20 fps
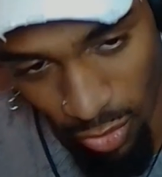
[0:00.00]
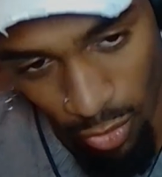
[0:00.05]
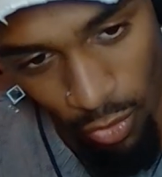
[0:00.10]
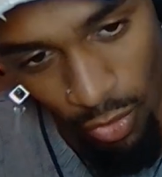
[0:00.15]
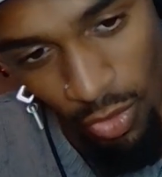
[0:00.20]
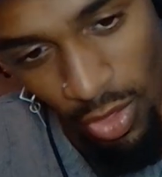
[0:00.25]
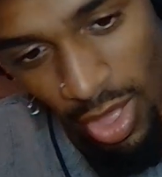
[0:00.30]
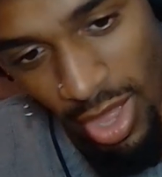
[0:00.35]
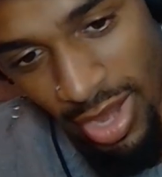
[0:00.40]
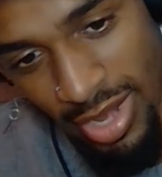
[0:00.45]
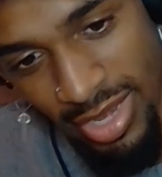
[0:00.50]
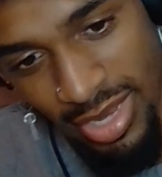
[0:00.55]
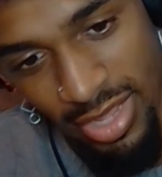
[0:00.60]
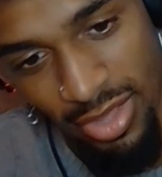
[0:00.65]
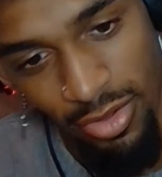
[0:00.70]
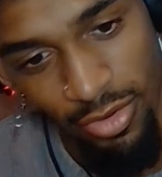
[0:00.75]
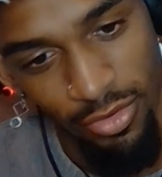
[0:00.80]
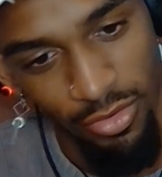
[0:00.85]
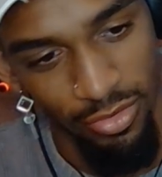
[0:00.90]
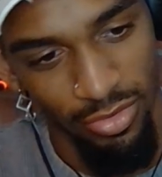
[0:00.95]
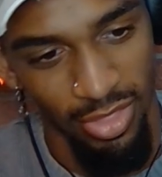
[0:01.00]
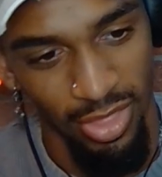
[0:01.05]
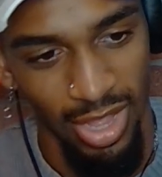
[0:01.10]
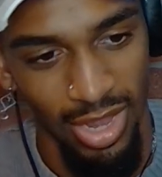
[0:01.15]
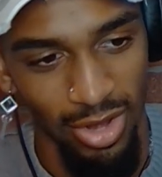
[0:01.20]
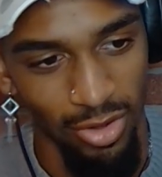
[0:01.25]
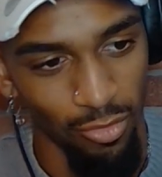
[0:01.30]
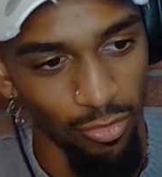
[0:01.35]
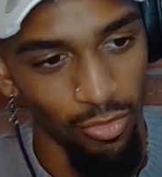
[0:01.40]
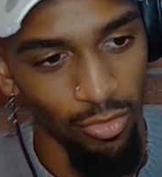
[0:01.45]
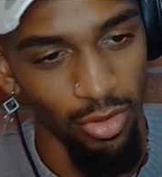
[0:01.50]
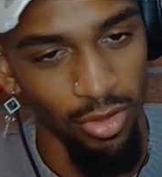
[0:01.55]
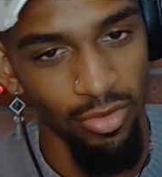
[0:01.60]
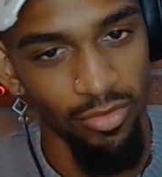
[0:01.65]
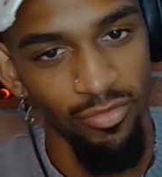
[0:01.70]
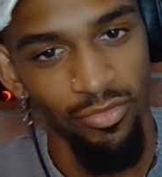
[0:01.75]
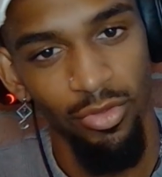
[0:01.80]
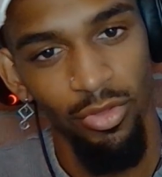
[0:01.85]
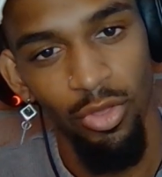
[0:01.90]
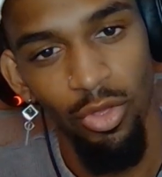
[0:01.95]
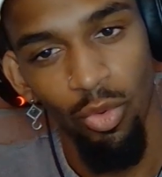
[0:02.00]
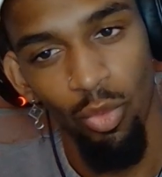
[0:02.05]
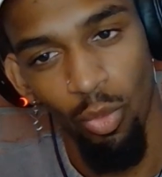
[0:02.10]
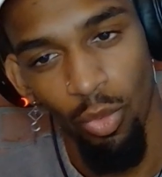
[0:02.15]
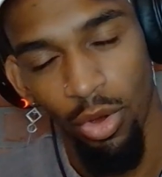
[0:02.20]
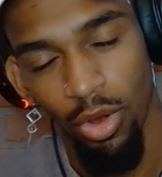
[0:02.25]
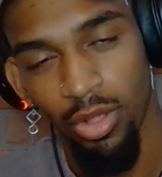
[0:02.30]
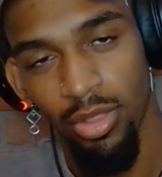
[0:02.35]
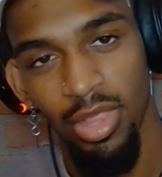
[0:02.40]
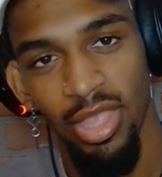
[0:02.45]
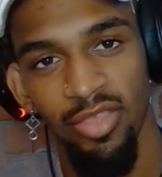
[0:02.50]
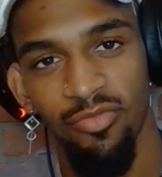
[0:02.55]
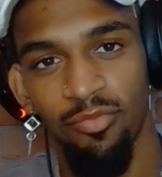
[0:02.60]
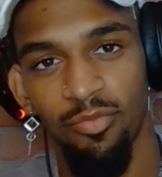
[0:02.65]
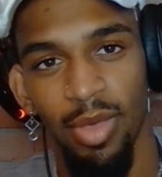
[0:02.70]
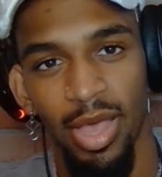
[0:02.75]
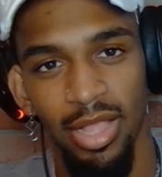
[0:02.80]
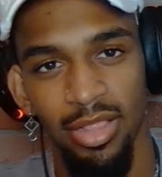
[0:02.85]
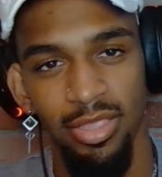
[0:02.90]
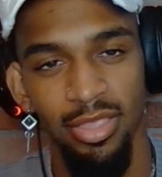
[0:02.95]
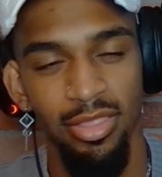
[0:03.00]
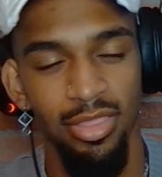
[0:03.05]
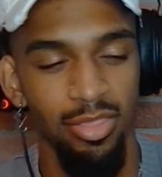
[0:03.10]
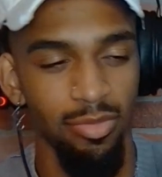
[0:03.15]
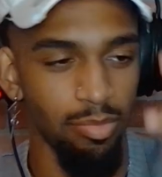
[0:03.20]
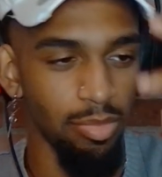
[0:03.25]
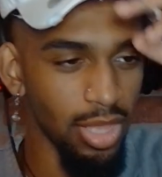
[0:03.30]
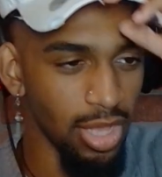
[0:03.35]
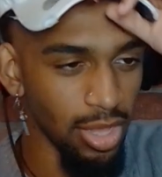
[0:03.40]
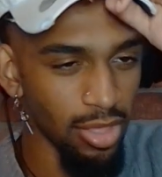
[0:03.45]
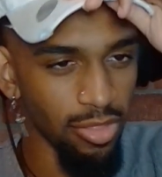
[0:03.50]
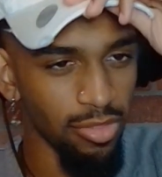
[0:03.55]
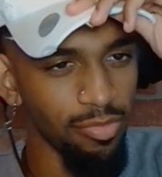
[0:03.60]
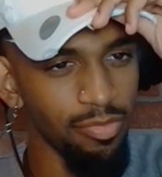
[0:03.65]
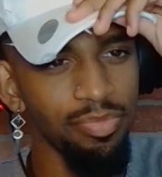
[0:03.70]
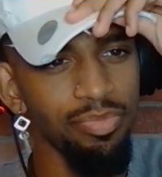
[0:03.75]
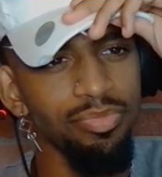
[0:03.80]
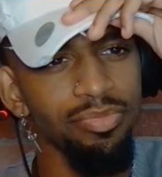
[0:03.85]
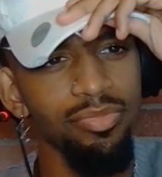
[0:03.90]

whole idea or title of work-life balance, because